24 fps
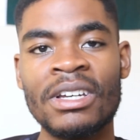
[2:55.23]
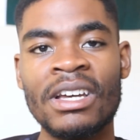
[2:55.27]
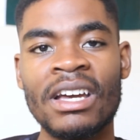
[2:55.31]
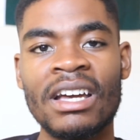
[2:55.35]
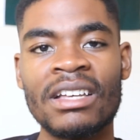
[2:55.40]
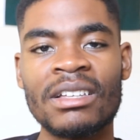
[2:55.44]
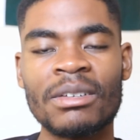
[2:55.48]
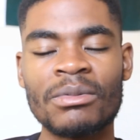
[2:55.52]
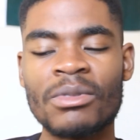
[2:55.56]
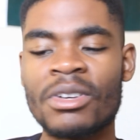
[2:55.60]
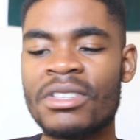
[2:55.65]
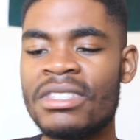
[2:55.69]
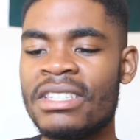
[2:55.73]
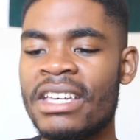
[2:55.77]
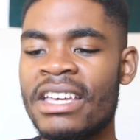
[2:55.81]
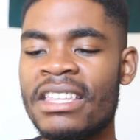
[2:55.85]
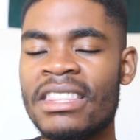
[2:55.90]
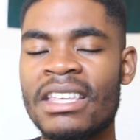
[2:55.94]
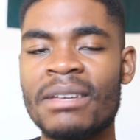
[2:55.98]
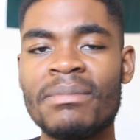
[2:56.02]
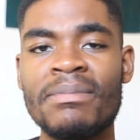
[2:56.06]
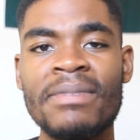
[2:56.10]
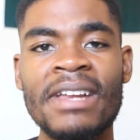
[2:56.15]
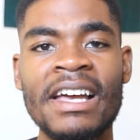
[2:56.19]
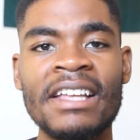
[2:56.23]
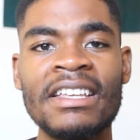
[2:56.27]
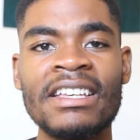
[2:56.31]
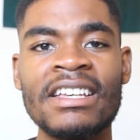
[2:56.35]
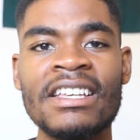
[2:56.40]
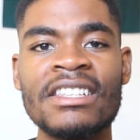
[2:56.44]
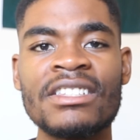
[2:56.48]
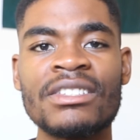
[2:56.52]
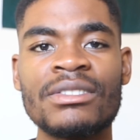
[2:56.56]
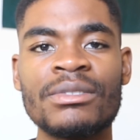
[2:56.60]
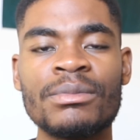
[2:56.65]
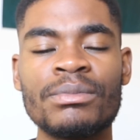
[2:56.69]
And I'm not saying that planning
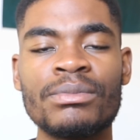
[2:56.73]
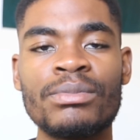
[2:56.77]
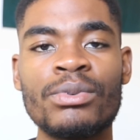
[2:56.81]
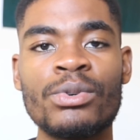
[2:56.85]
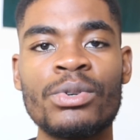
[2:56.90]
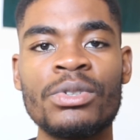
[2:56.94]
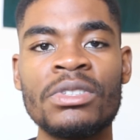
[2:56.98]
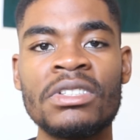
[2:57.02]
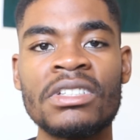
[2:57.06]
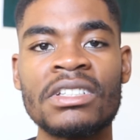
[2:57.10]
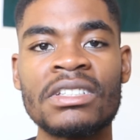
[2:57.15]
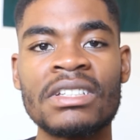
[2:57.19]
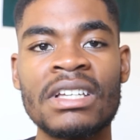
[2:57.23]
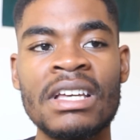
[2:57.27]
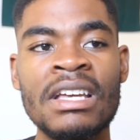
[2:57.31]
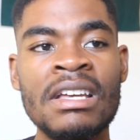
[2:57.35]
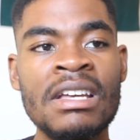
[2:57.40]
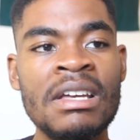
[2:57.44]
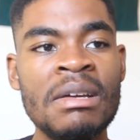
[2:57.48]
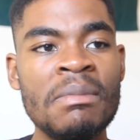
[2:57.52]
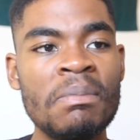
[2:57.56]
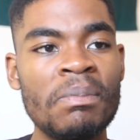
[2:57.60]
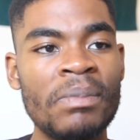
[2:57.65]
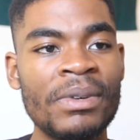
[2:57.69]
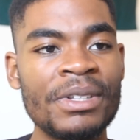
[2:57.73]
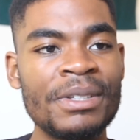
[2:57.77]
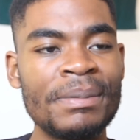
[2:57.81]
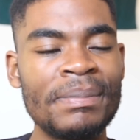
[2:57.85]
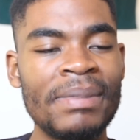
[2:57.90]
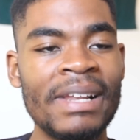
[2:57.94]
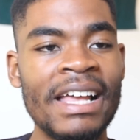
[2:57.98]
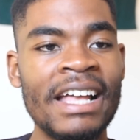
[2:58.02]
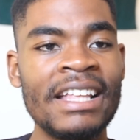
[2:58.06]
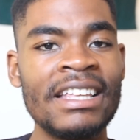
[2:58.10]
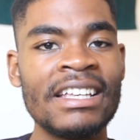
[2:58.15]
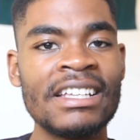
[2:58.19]
isn't important, but
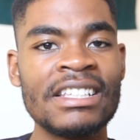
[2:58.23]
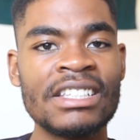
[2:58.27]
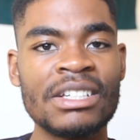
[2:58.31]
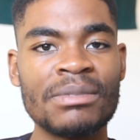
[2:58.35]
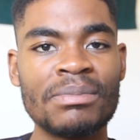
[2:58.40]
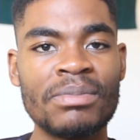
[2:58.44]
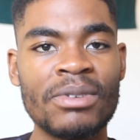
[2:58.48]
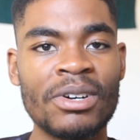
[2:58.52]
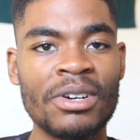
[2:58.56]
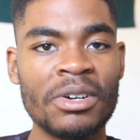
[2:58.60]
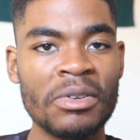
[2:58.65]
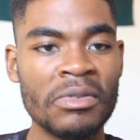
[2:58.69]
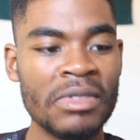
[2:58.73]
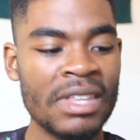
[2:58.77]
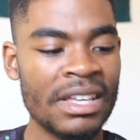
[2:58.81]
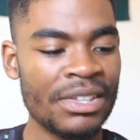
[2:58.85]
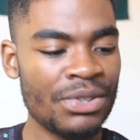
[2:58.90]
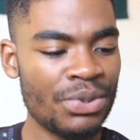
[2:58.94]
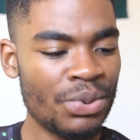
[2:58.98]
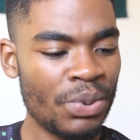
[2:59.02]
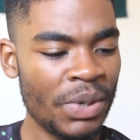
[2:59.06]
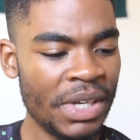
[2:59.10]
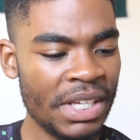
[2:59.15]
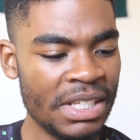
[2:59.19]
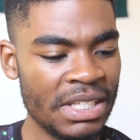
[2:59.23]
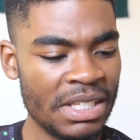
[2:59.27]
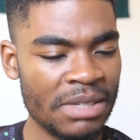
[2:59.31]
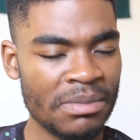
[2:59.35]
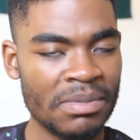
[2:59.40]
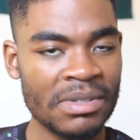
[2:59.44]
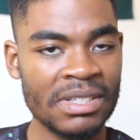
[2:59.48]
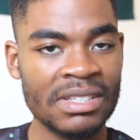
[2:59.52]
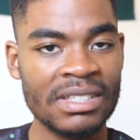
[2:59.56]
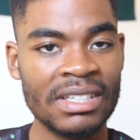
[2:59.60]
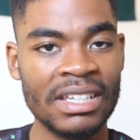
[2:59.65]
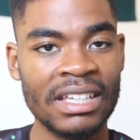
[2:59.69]
planning is a part of that
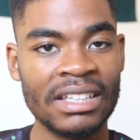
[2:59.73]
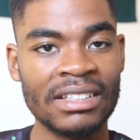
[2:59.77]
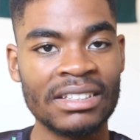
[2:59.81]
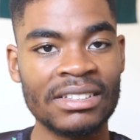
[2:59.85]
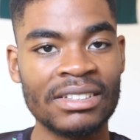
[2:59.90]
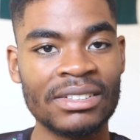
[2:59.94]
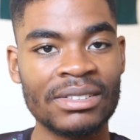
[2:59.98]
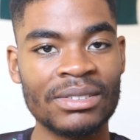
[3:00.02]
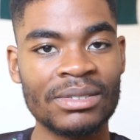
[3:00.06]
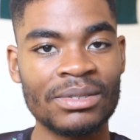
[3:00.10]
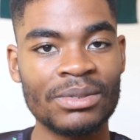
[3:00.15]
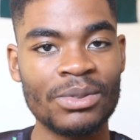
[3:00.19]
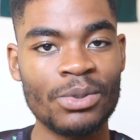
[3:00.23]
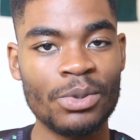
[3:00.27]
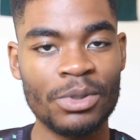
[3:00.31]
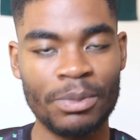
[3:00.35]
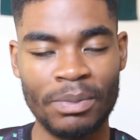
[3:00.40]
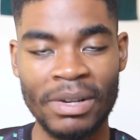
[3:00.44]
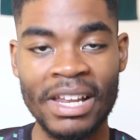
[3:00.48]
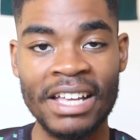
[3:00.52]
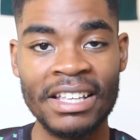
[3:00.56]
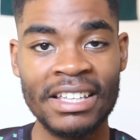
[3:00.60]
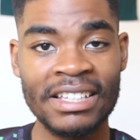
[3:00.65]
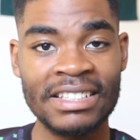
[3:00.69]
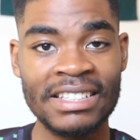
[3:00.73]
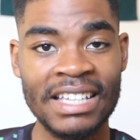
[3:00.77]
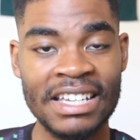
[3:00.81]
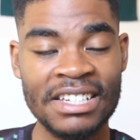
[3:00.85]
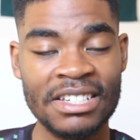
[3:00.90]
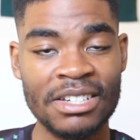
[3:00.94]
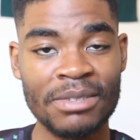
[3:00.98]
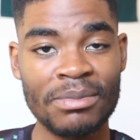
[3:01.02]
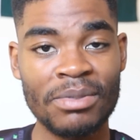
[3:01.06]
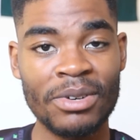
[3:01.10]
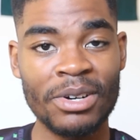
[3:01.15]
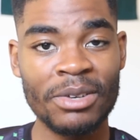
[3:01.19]
20%. Well, planning is
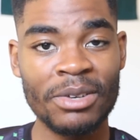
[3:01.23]
actually a part